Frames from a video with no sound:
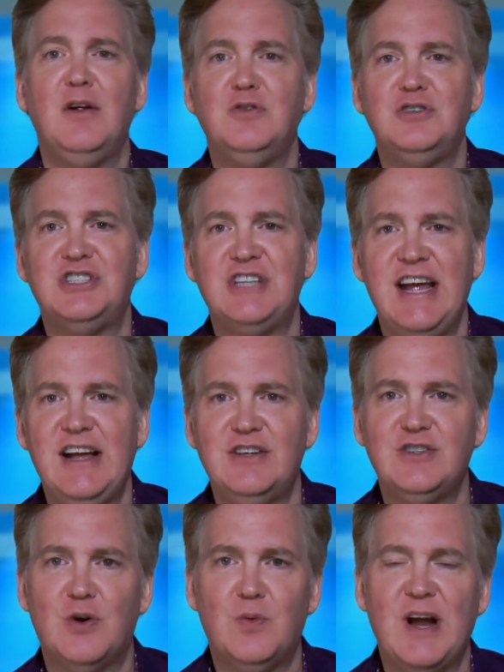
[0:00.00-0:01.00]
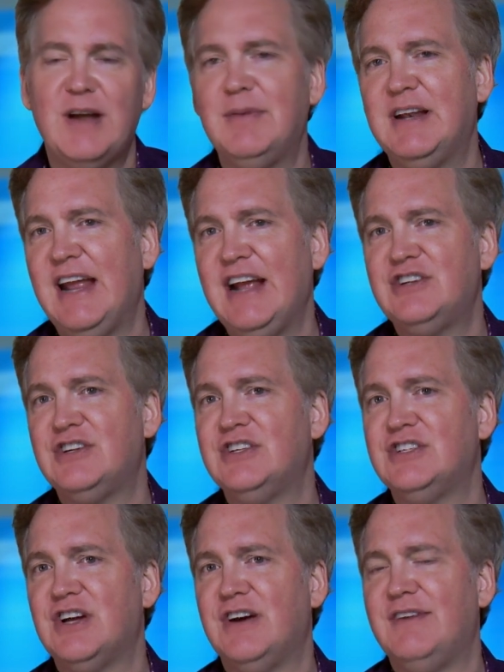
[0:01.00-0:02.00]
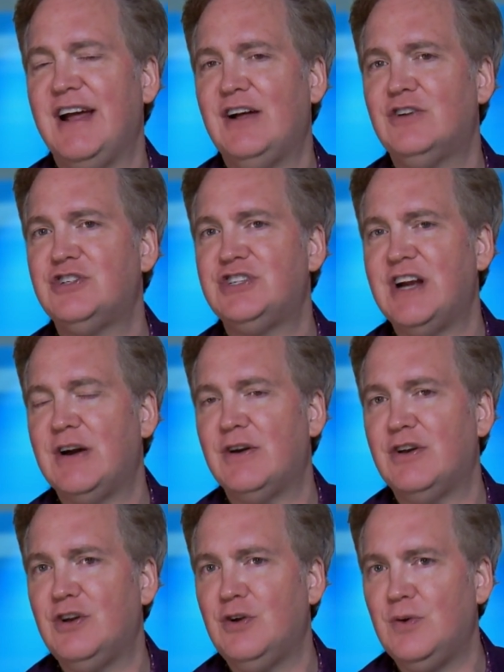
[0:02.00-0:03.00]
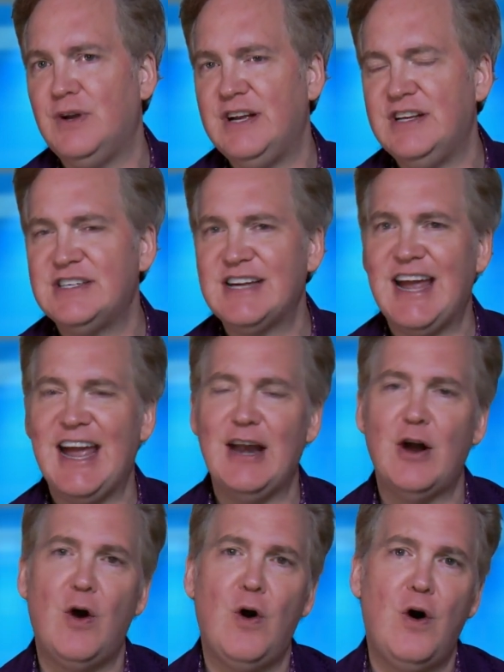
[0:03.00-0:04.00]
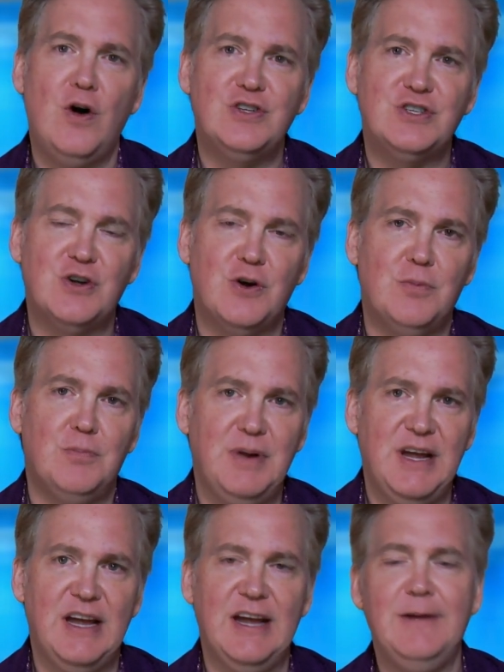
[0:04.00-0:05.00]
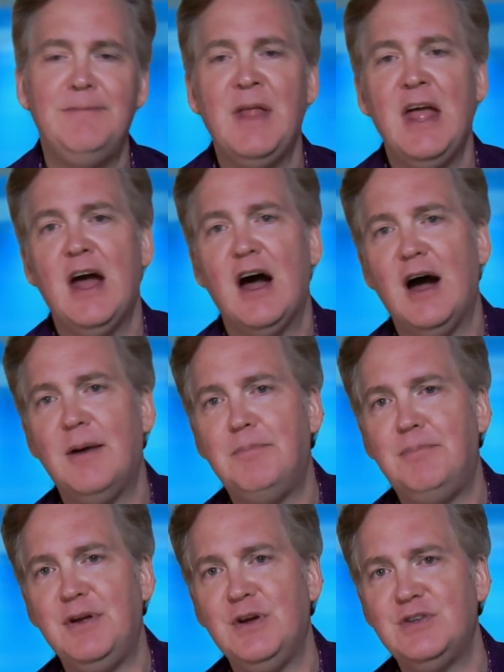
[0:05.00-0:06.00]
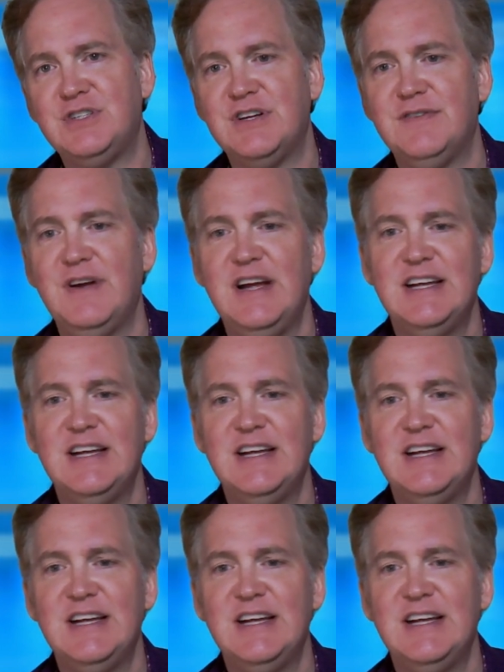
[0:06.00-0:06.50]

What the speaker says: Sales or recommendations of L-share annuities can also be abusive